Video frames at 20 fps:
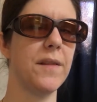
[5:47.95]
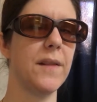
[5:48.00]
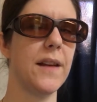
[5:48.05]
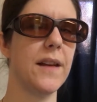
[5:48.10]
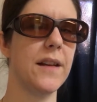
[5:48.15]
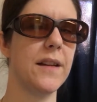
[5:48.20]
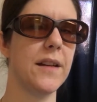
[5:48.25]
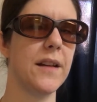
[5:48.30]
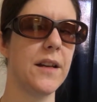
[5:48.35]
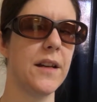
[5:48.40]
and
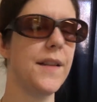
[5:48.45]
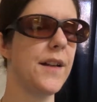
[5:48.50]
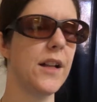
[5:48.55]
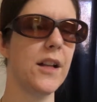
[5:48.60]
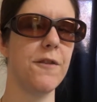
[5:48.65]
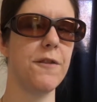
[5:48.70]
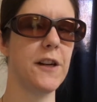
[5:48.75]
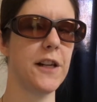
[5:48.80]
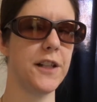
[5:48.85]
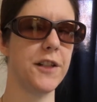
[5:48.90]
then
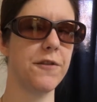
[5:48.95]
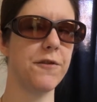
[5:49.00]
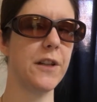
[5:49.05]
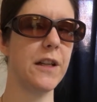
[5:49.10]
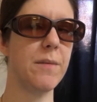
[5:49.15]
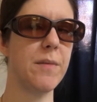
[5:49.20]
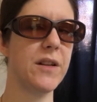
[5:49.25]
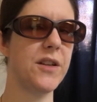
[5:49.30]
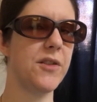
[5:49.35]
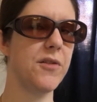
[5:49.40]
they'll
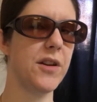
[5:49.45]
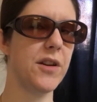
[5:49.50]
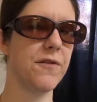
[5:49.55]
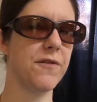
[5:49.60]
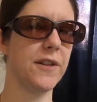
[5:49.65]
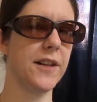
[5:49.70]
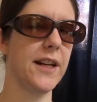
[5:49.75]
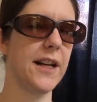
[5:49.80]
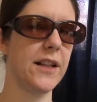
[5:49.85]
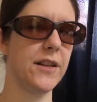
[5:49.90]
effectively be 2
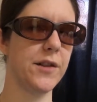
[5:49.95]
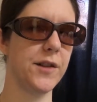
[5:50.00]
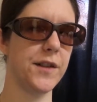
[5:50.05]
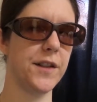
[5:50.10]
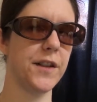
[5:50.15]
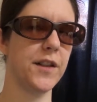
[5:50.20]
different colors,